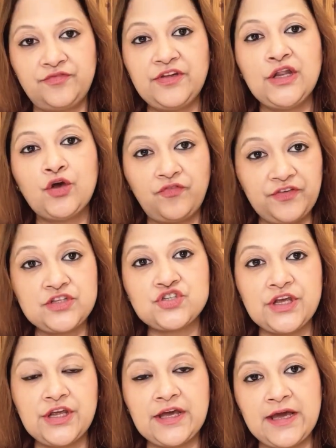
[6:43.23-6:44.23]
feeling of
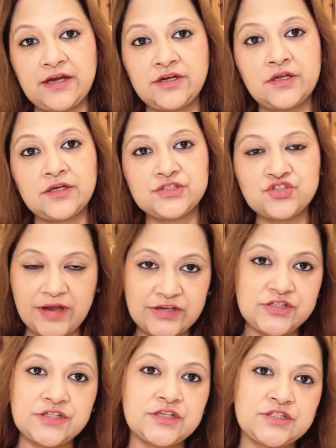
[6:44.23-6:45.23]
itching and
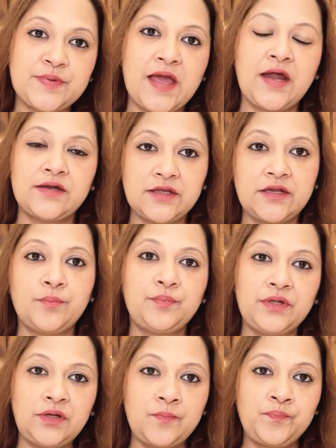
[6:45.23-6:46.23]
stretchiness behind the
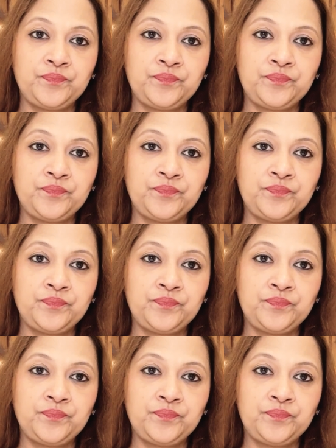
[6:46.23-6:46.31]
nipple,